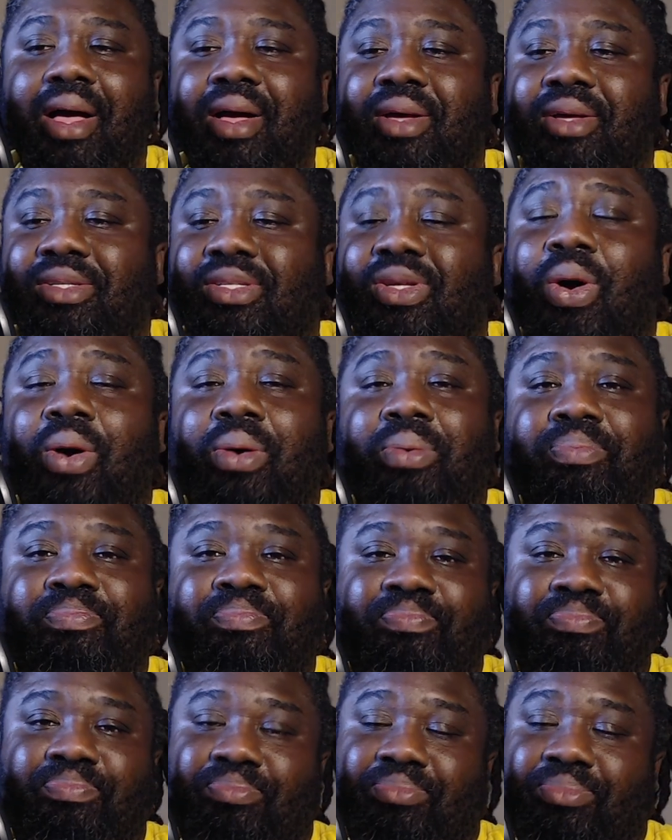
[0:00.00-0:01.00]
So
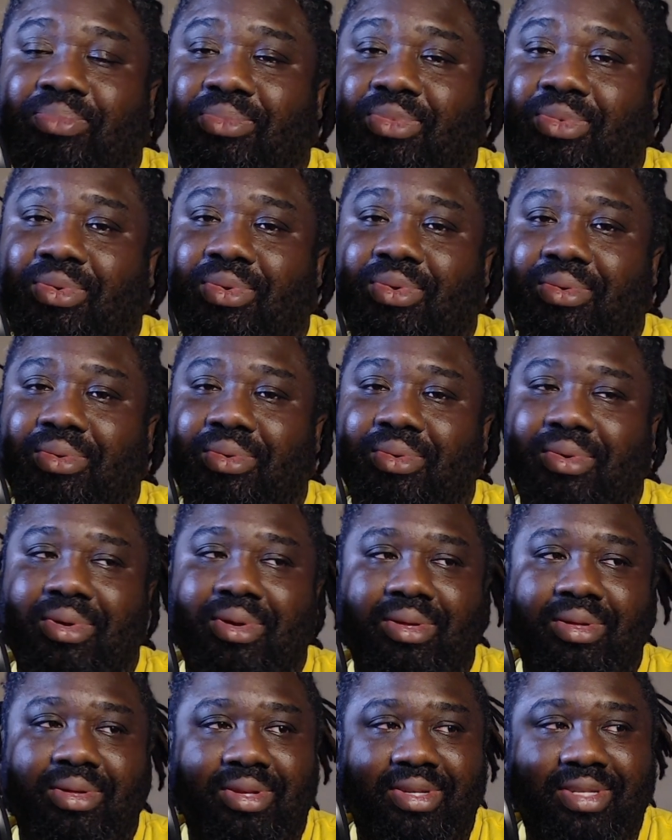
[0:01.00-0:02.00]

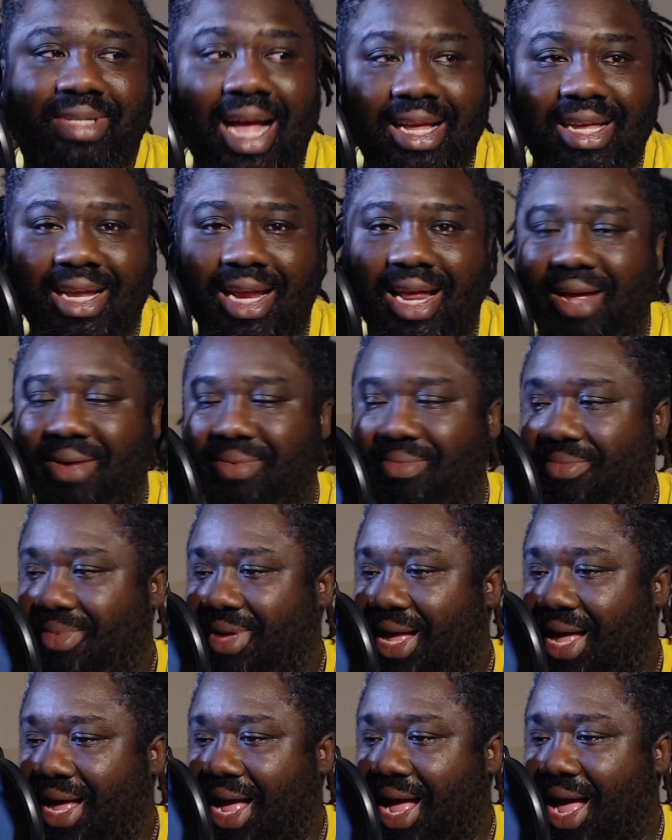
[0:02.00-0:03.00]
Saturday,
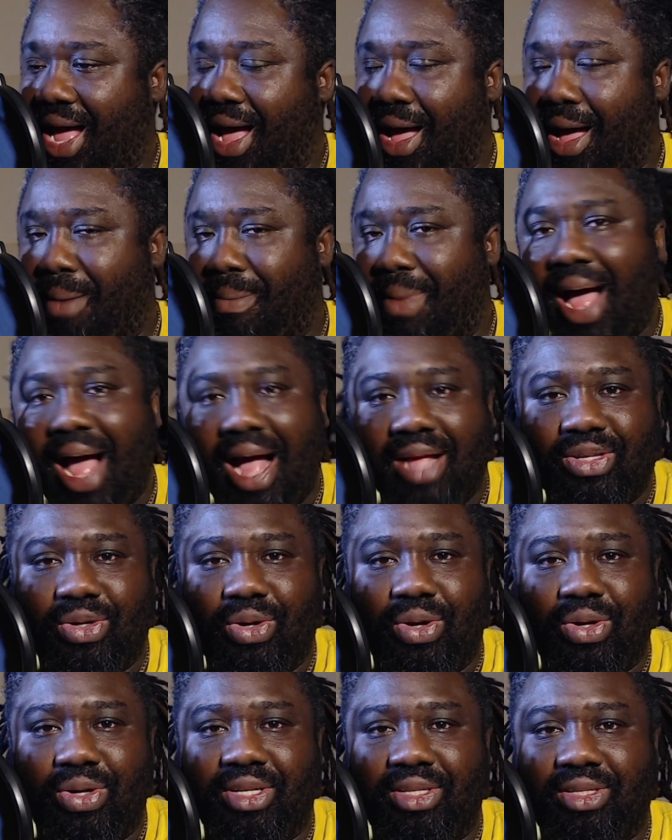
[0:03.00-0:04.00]
I had to
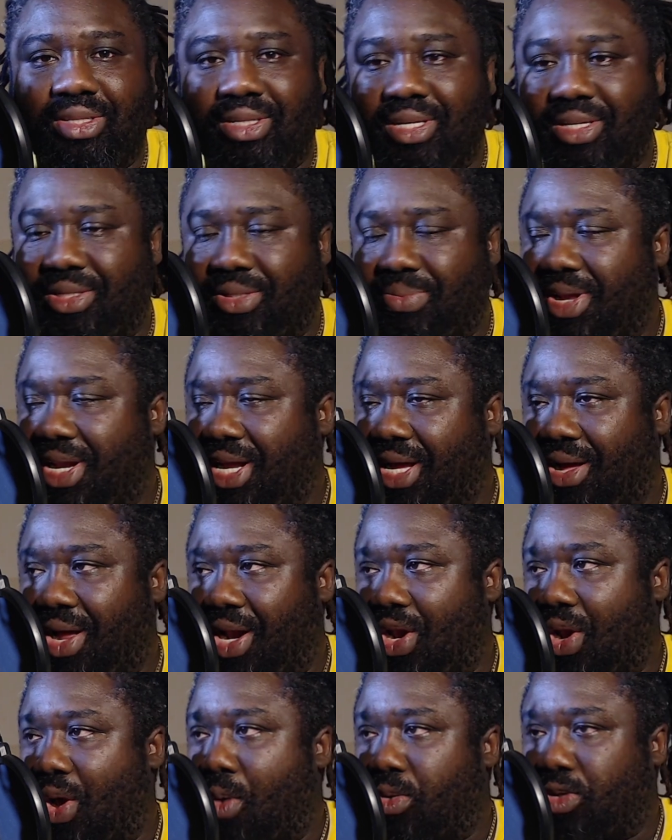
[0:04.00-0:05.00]
go to this
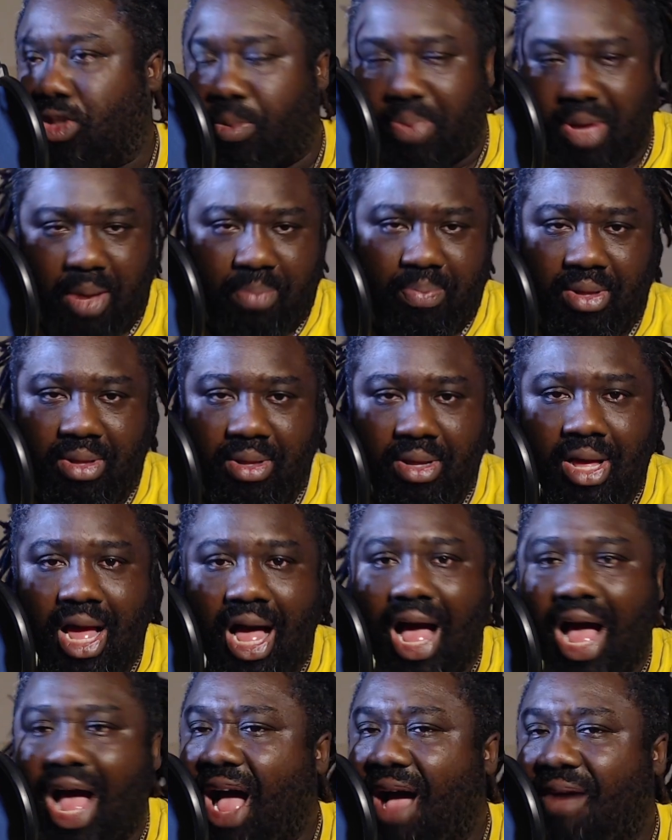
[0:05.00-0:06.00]
medical now. So people,
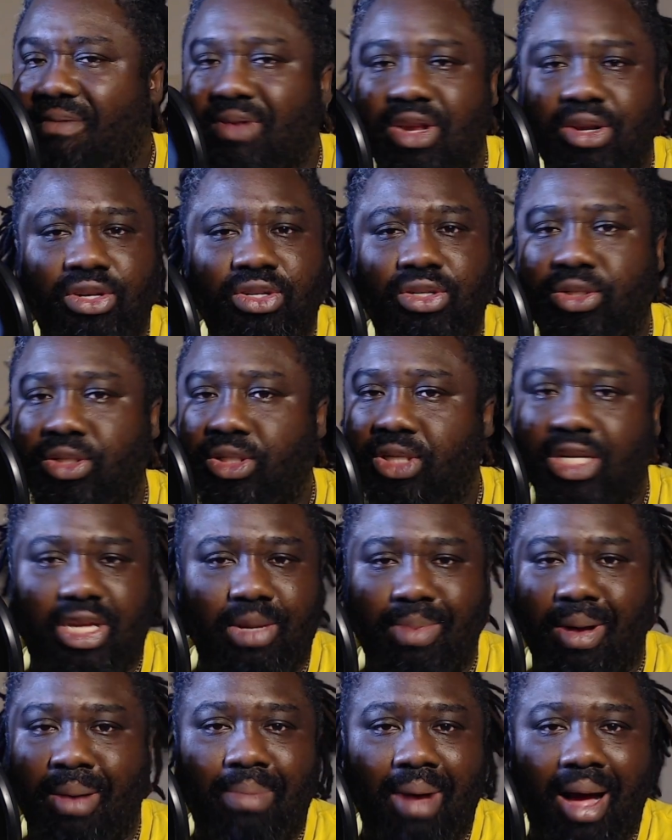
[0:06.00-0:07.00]
I have this shit
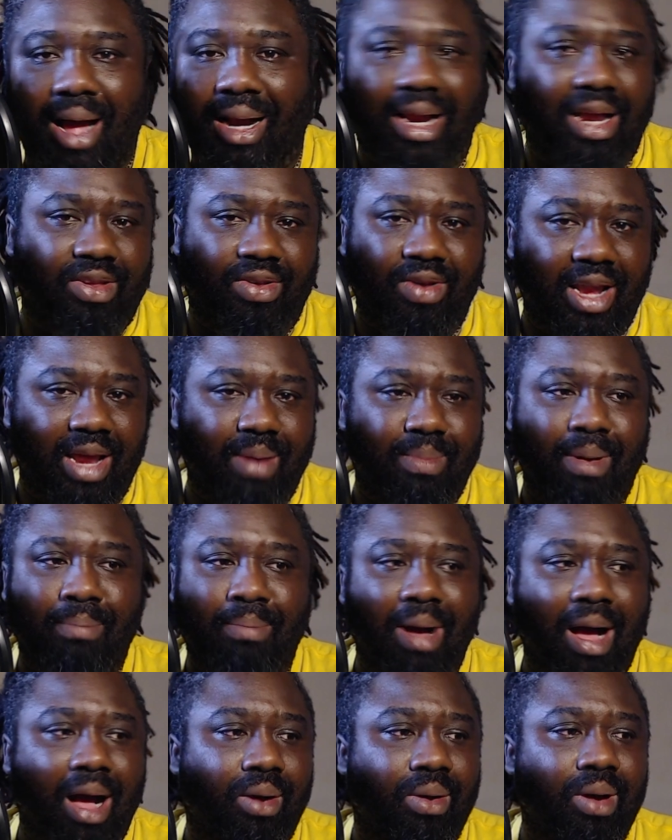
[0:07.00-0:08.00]
in my bag, literally my
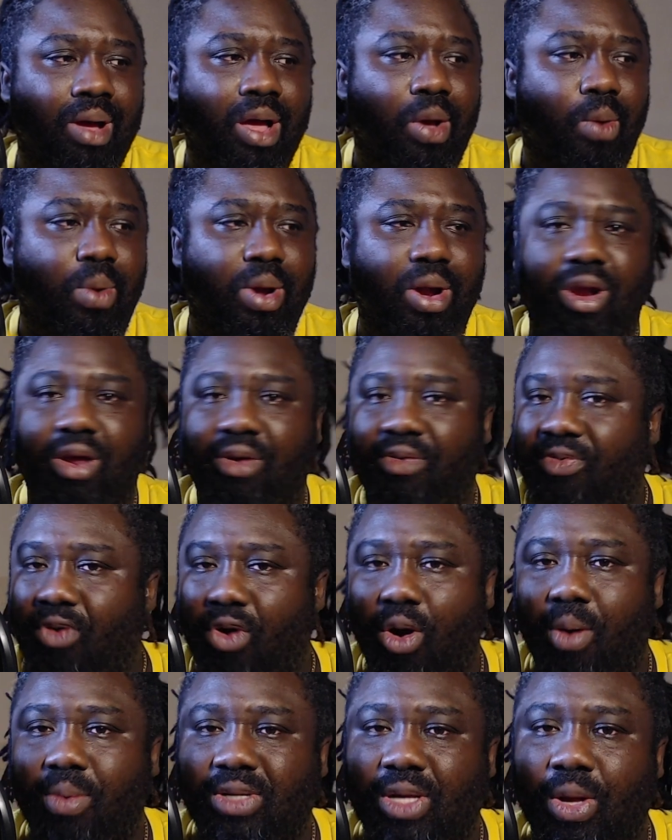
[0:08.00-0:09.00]
bag with other
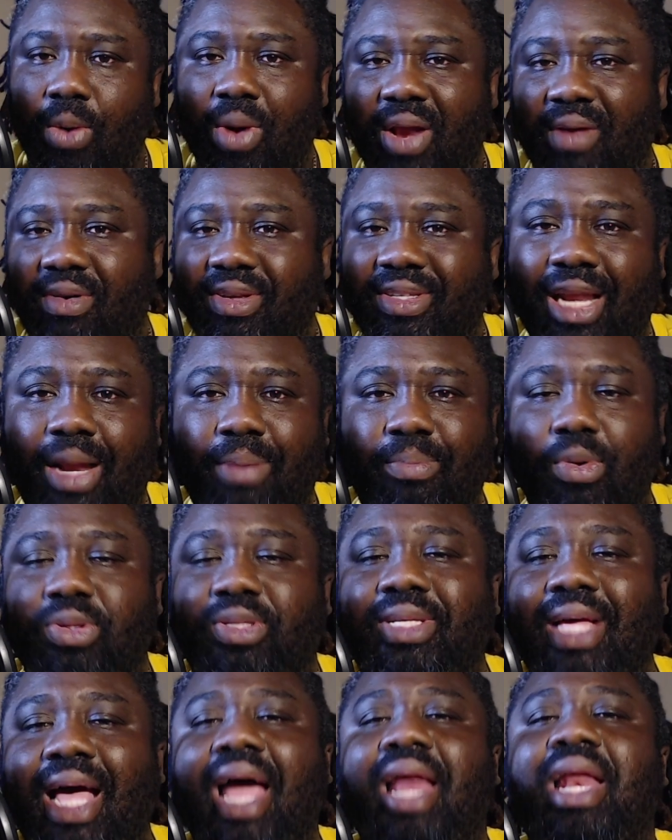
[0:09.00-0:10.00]
forms and whatever, sun up
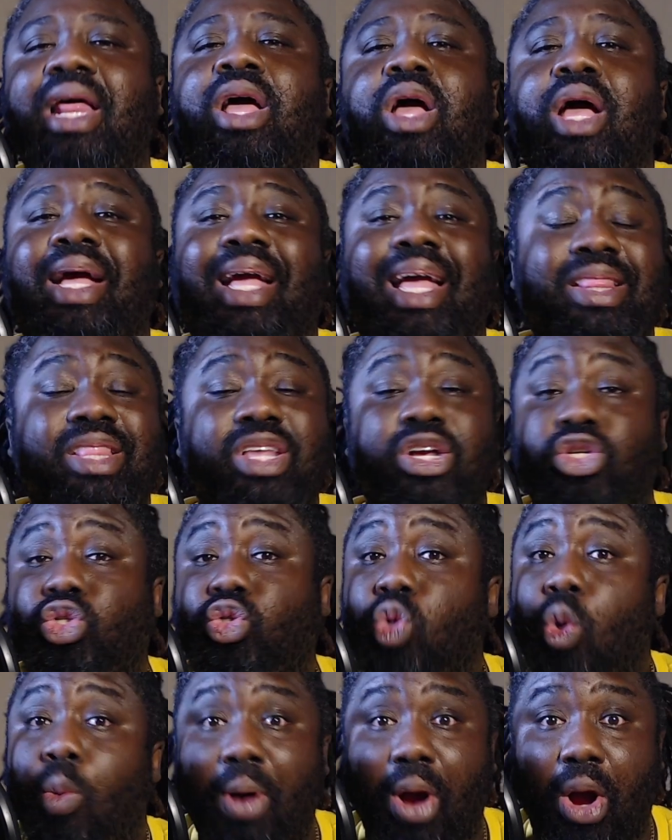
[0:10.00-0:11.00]
outside, get there
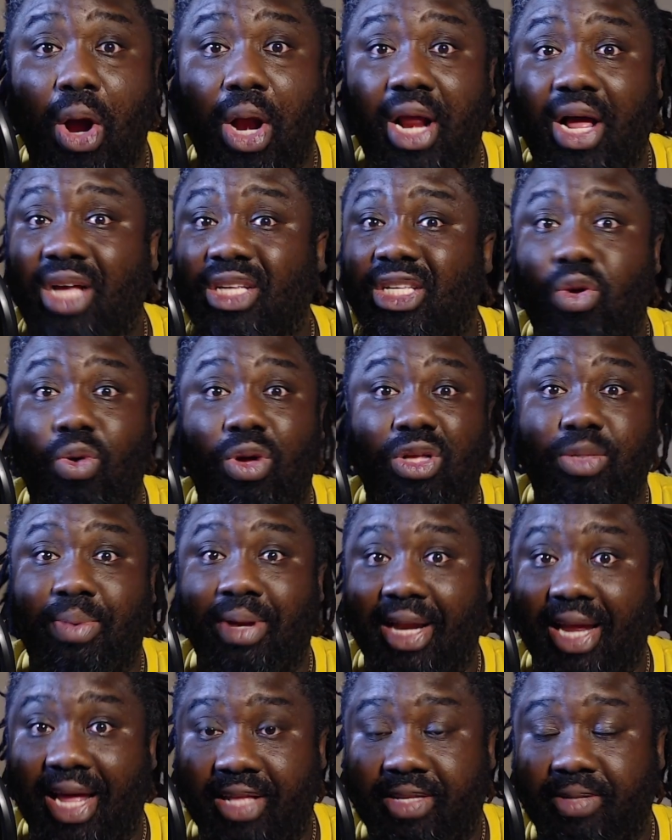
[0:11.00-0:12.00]
super early because I don't want to be
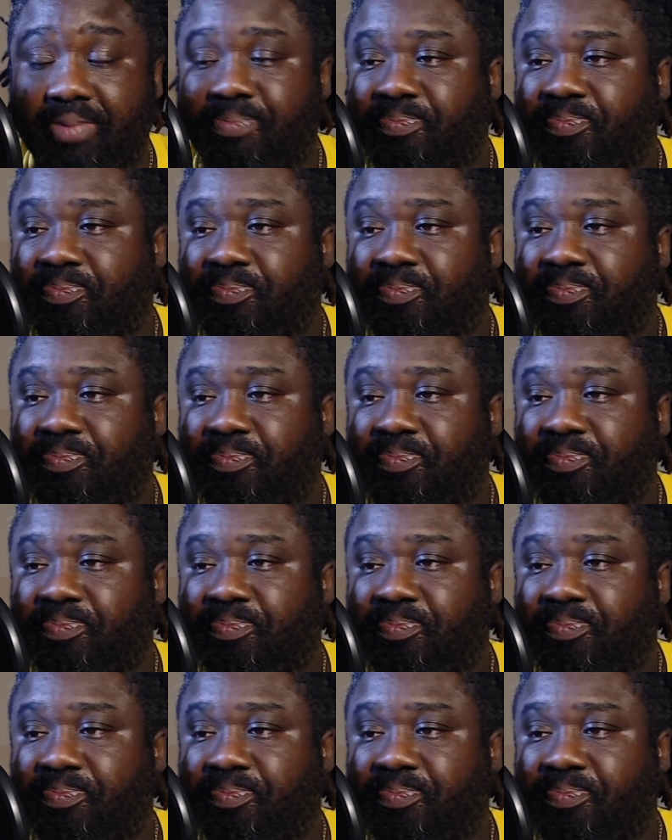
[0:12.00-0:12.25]
late.